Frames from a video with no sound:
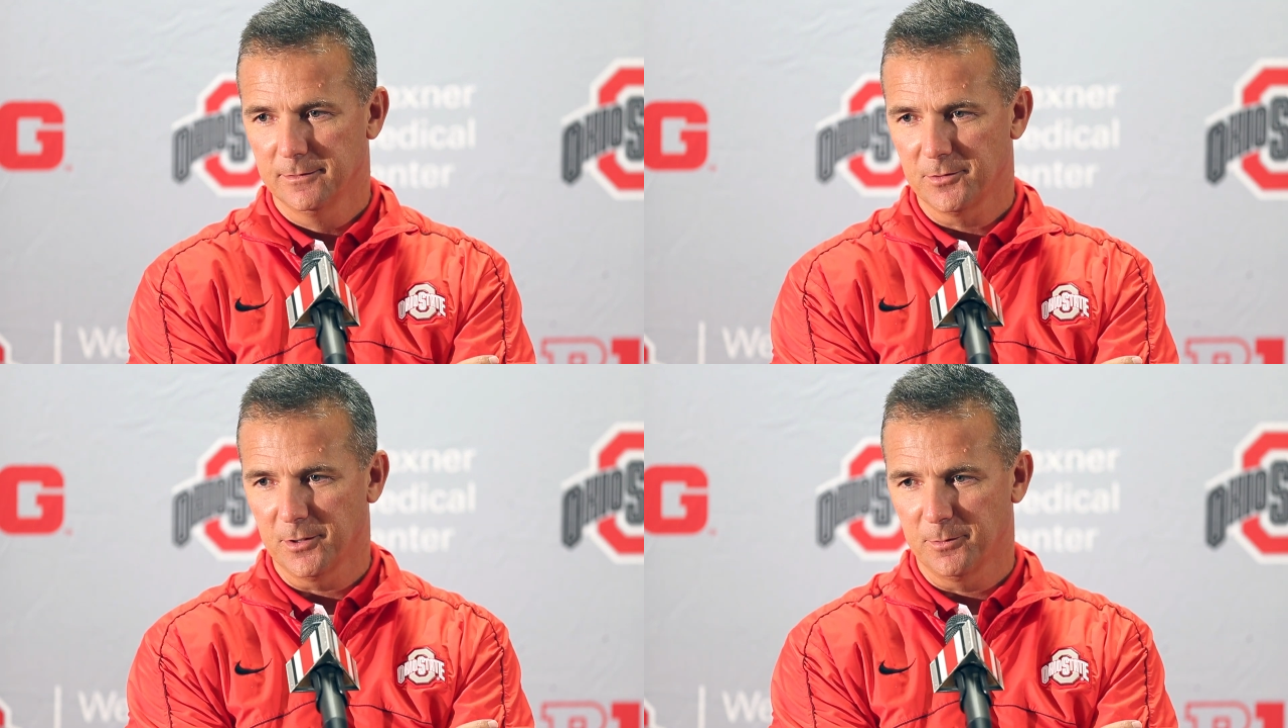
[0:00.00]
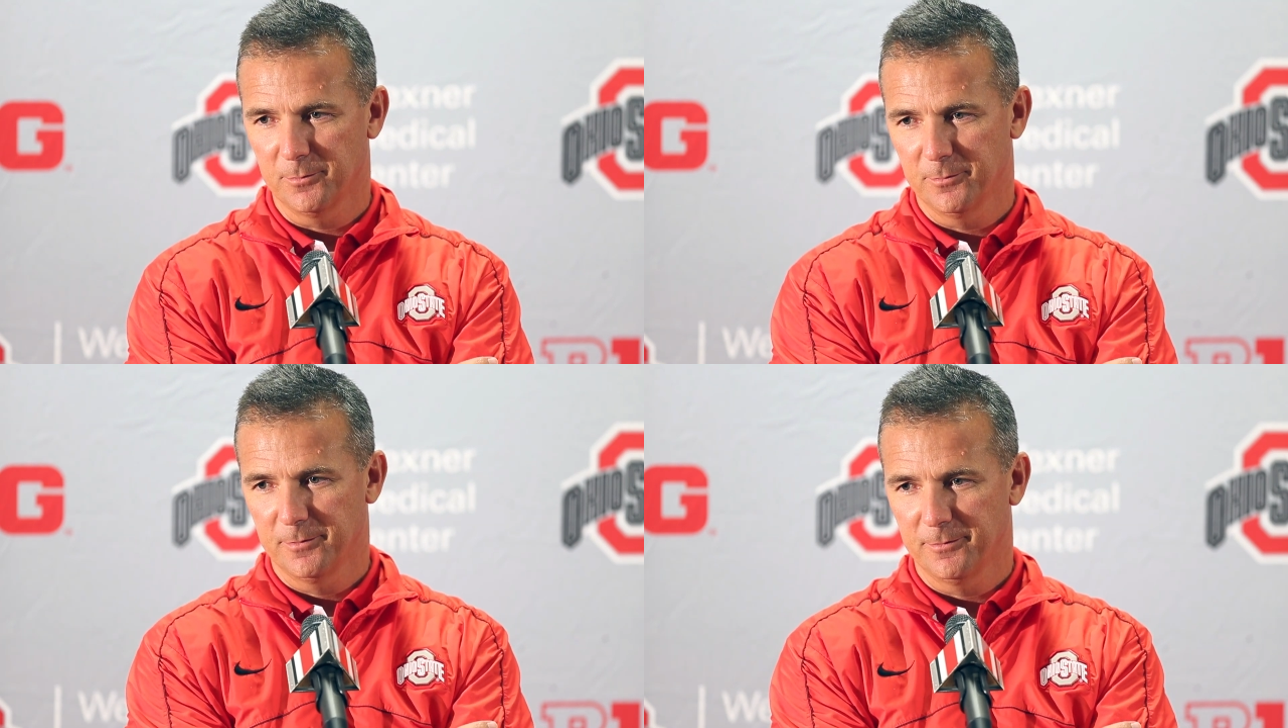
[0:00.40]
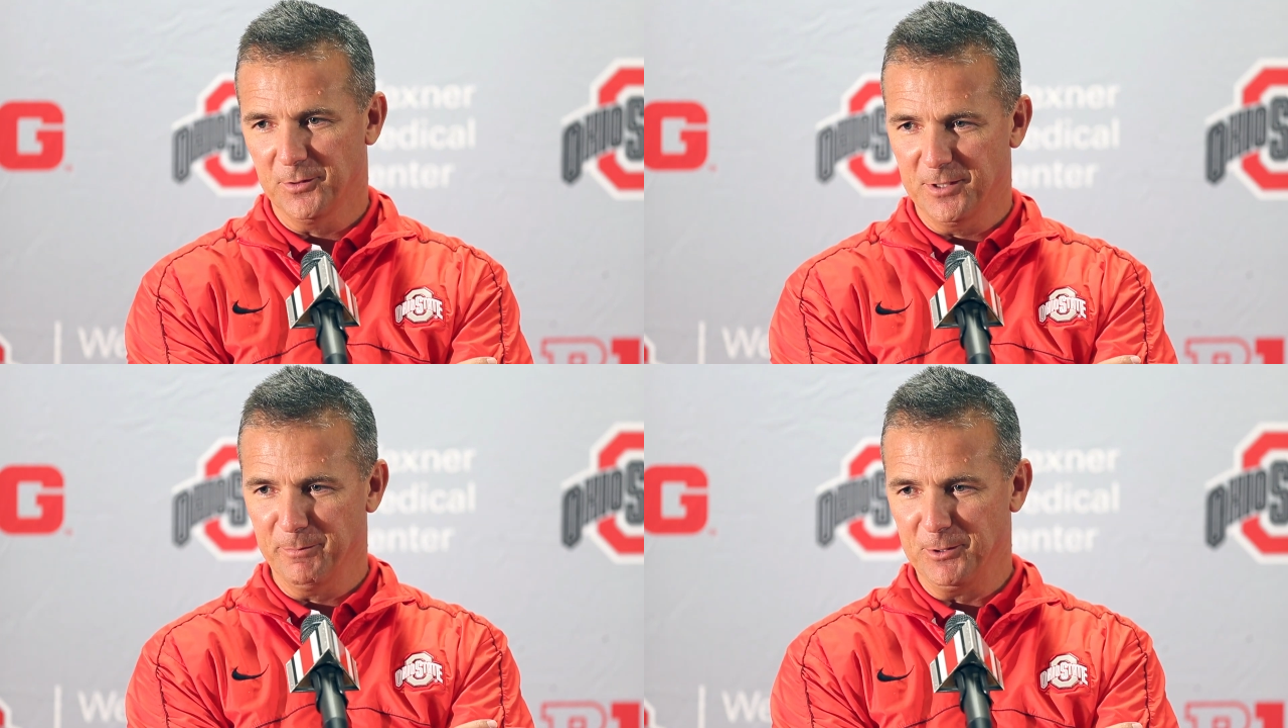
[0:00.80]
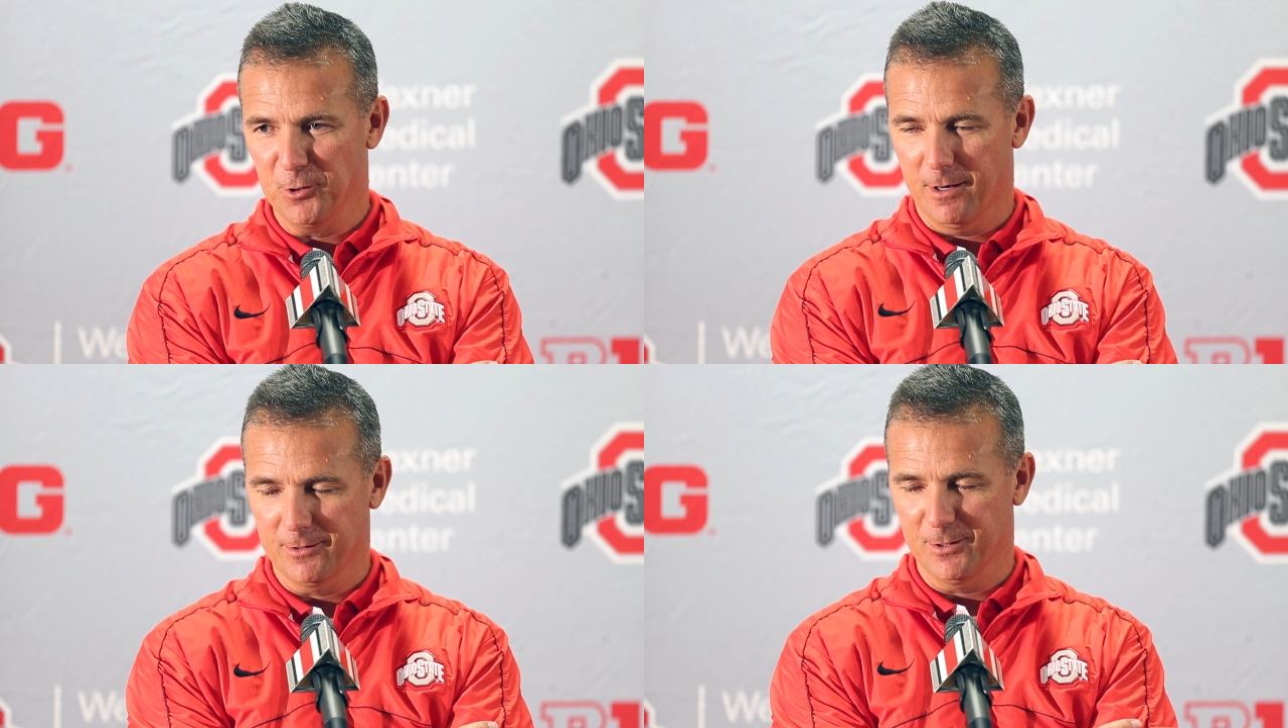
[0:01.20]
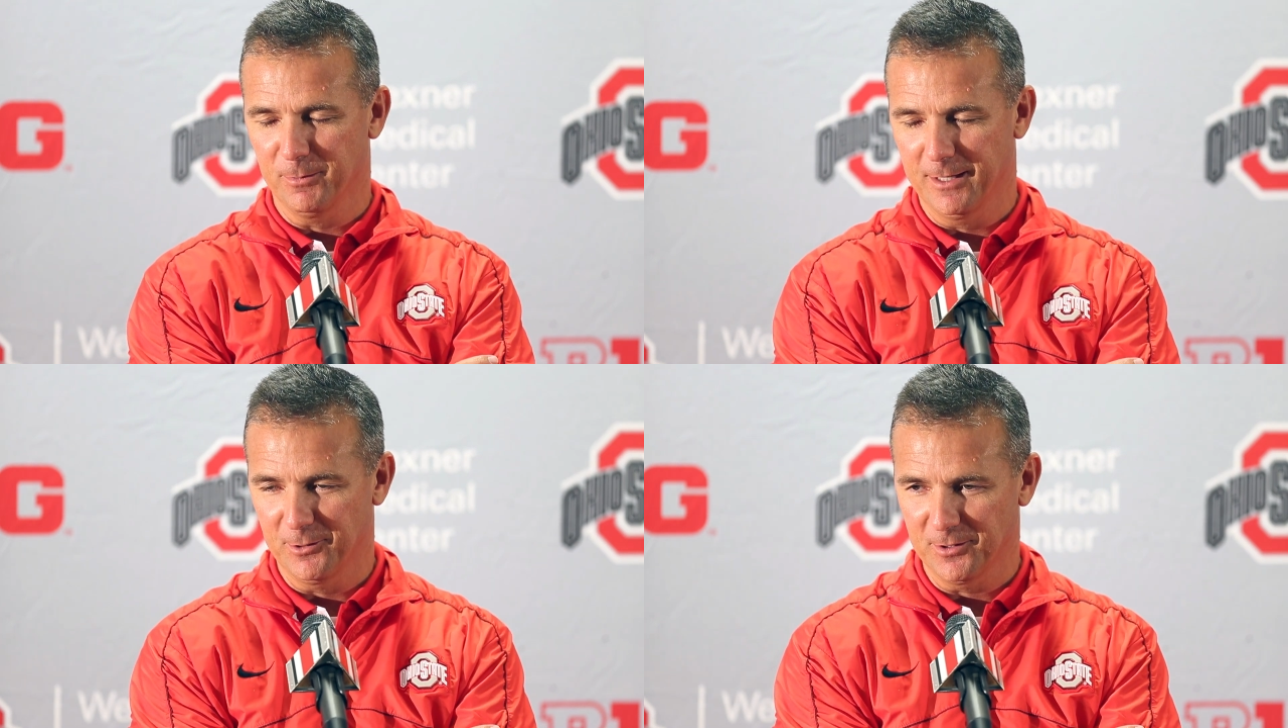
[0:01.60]
So if you see me jog
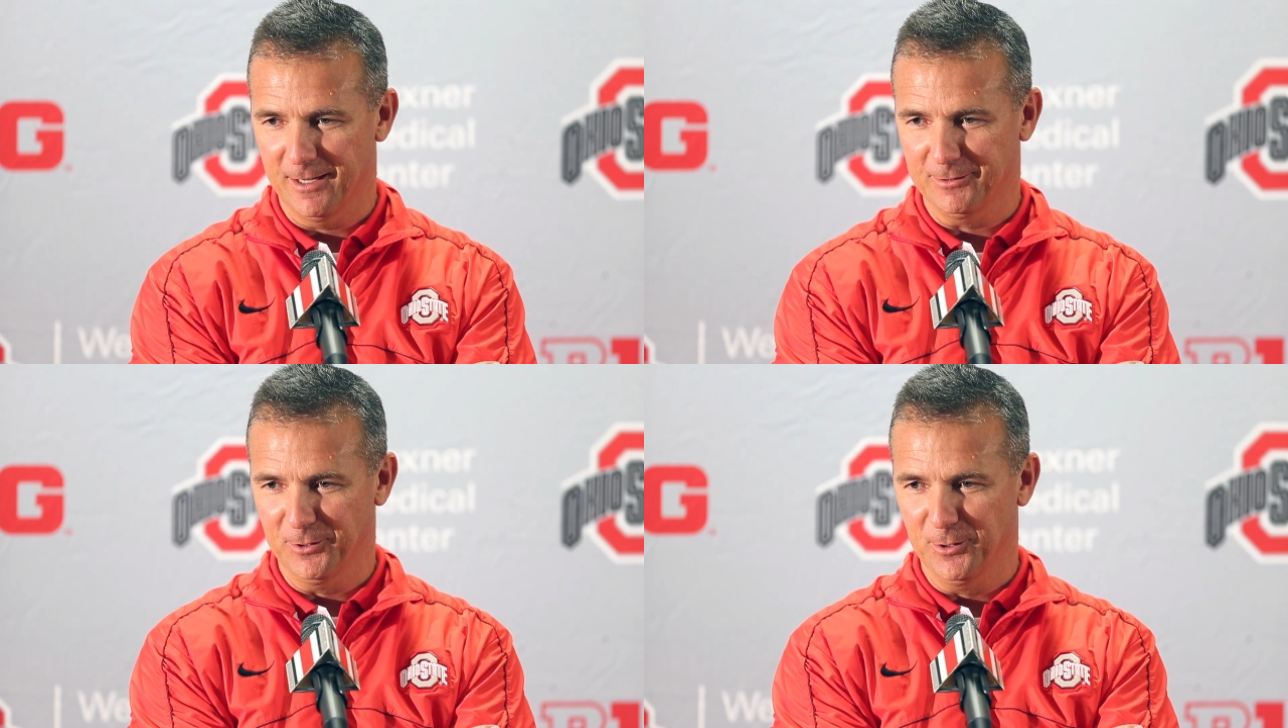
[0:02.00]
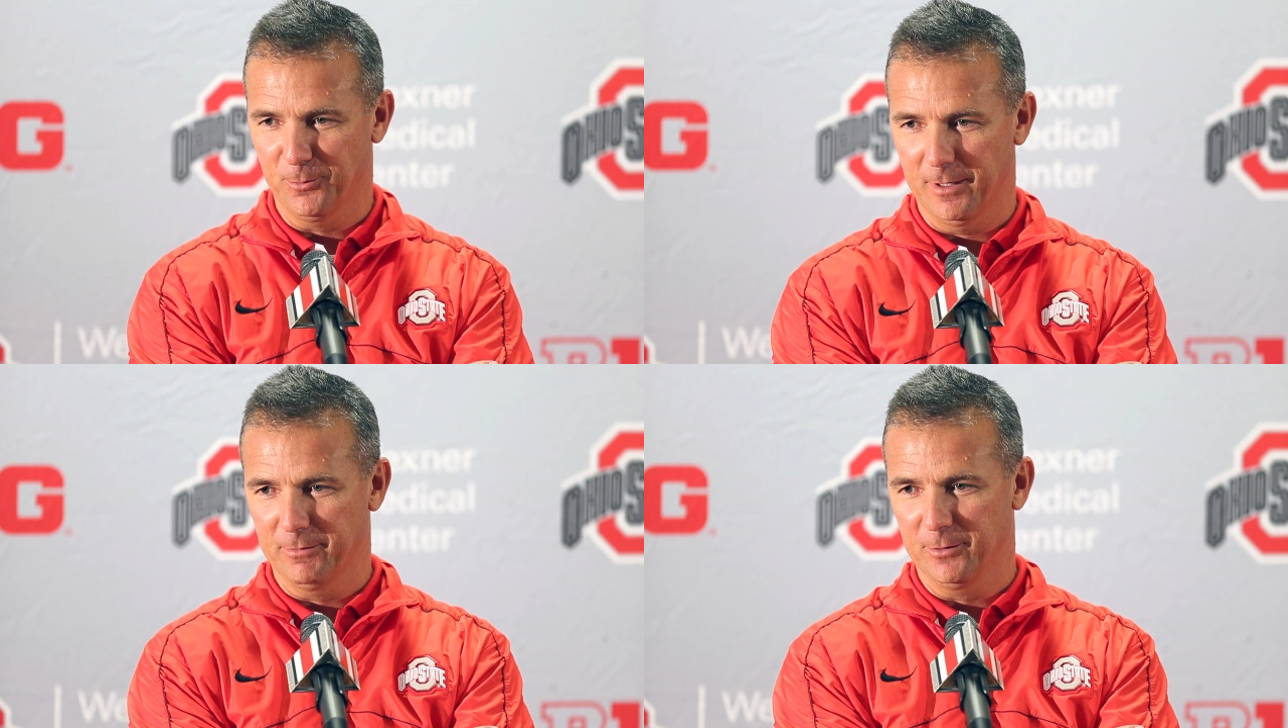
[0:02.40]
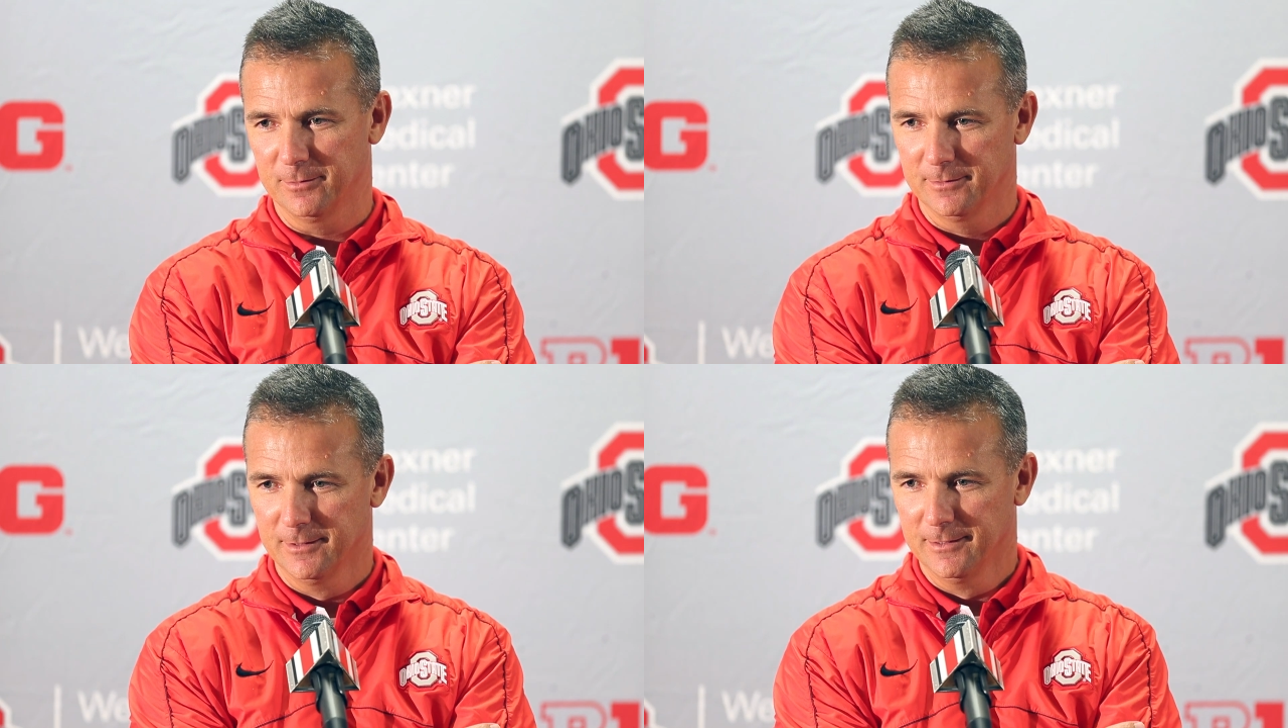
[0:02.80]
someone else out there, you know we're having a little